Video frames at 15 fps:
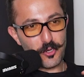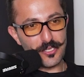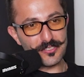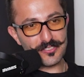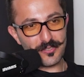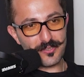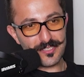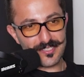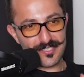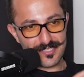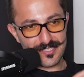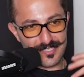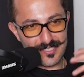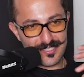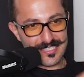into this
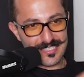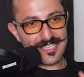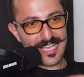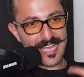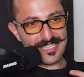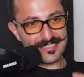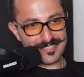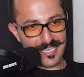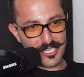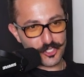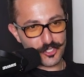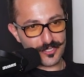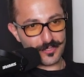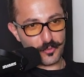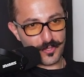this
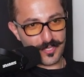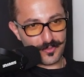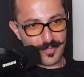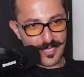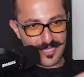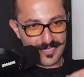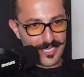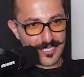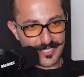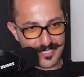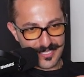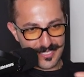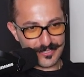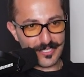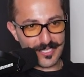incantation thing that like
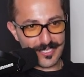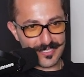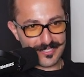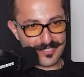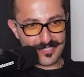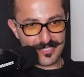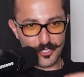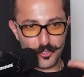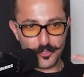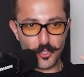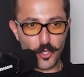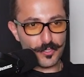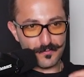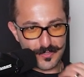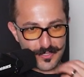he does, you know, in
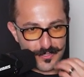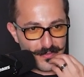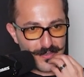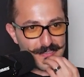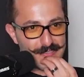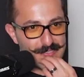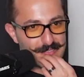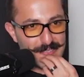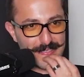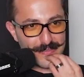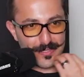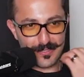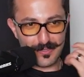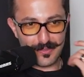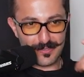all of his events, like
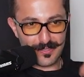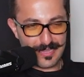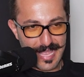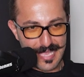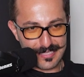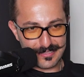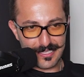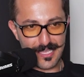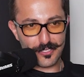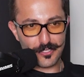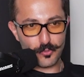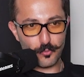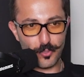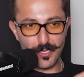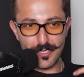the the
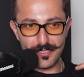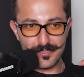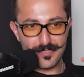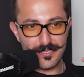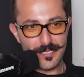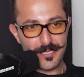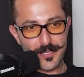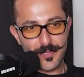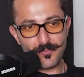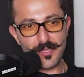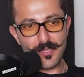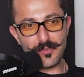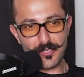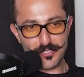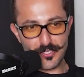Gladiator one.
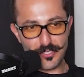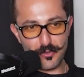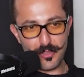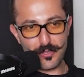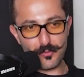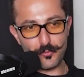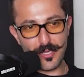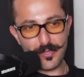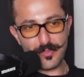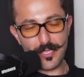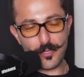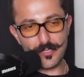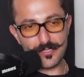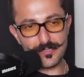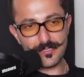There's another one that
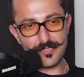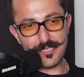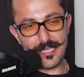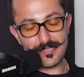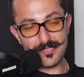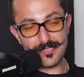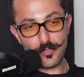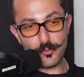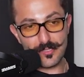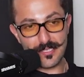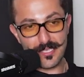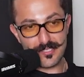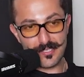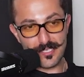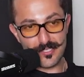we did at Date with
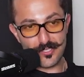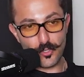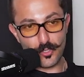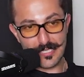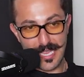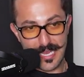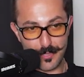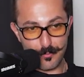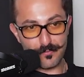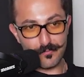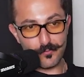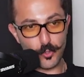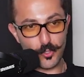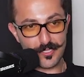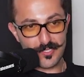Destiny. It's called I of the
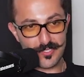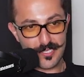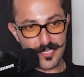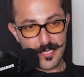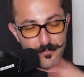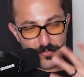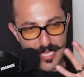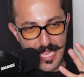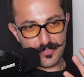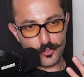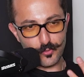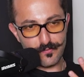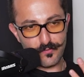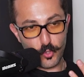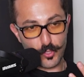Voice. I
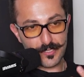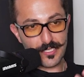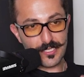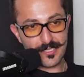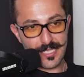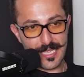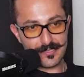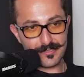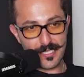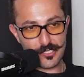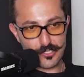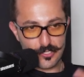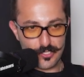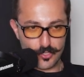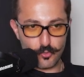do four
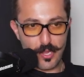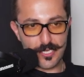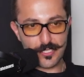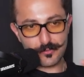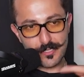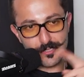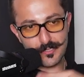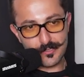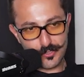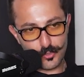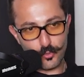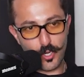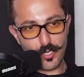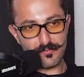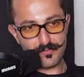incantations. Two I created,
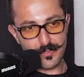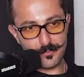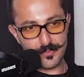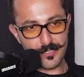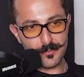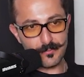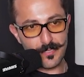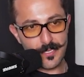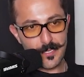two are from him.